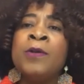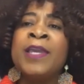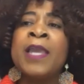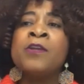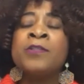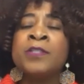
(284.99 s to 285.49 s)

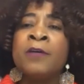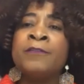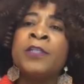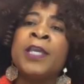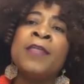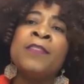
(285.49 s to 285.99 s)
get yourself
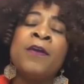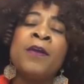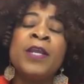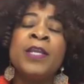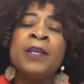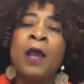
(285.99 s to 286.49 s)
together
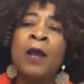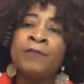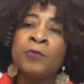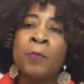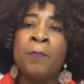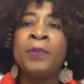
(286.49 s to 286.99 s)
enough to